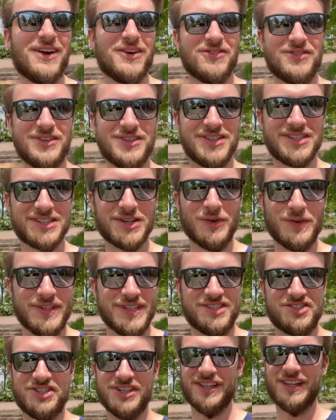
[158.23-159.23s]
If you're just going to
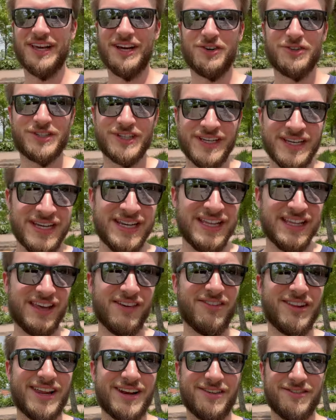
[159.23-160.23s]
chill out, they
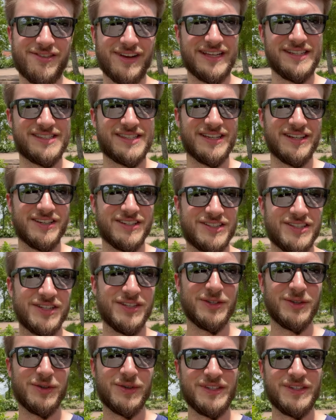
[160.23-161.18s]
have a lot of events here too.